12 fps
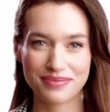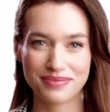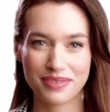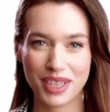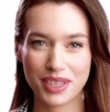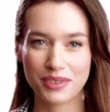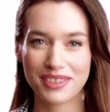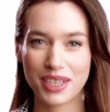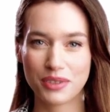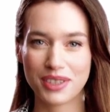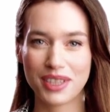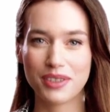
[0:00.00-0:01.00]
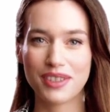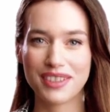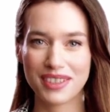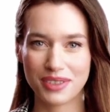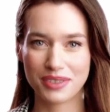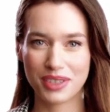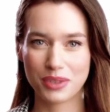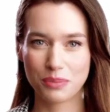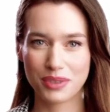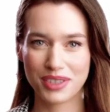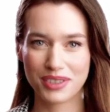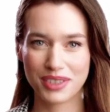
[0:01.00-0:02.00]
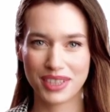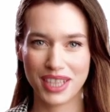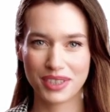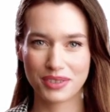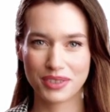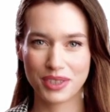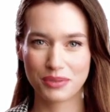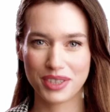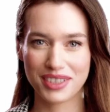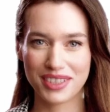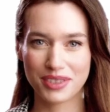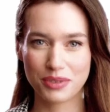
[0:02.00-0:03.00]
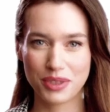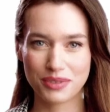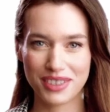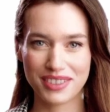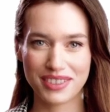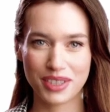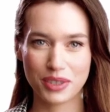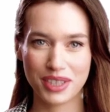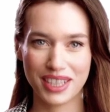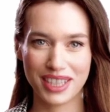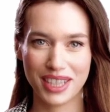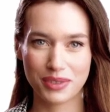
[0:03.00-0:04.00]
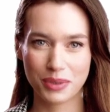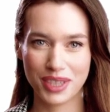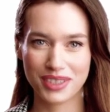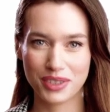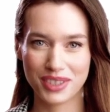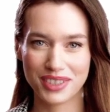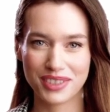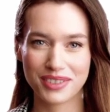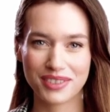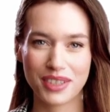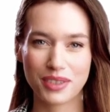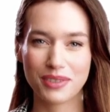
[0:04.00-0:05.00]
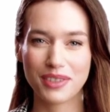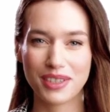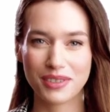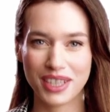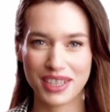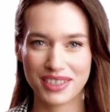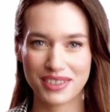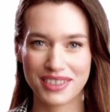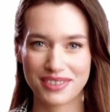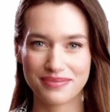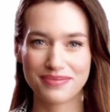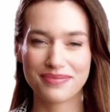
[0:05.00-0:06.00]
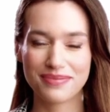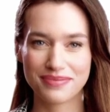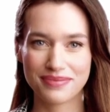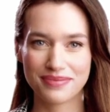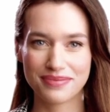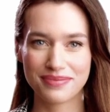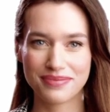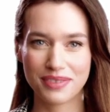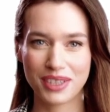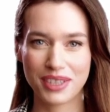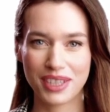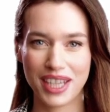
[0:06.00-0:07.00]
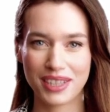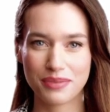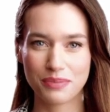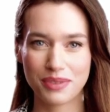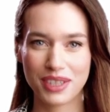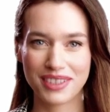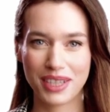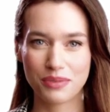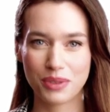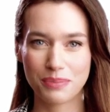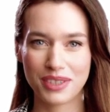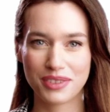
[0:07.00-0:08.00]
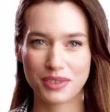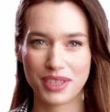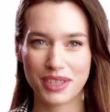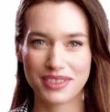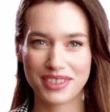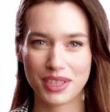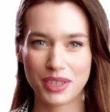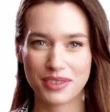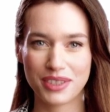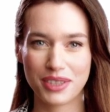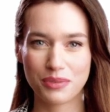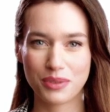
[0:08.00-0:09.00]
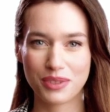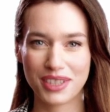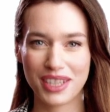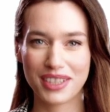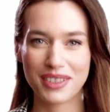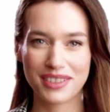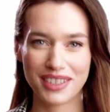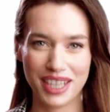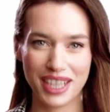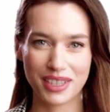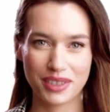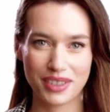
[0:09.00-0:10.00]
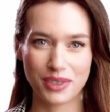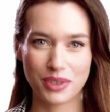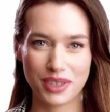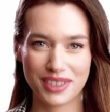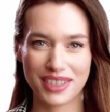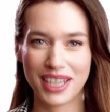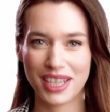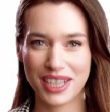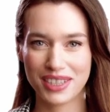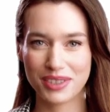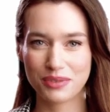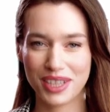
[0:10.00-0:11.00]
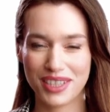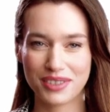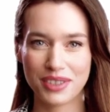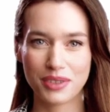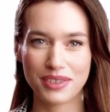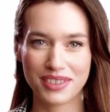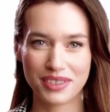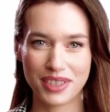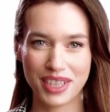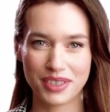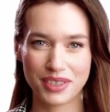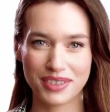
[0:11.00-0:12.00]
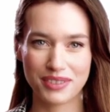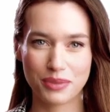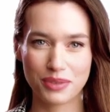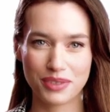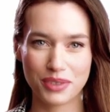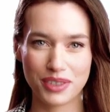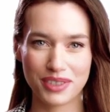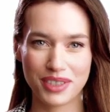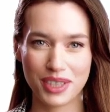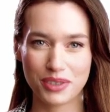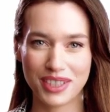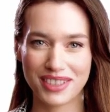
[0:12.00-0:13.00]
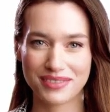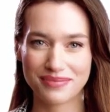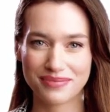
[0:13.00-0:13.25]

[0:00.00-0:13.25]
cloud migration. The switch to cloud services provides agility but increases security risks. Telecoms must implement strong security protocols, encryption, and advanced authentication to ensure safety.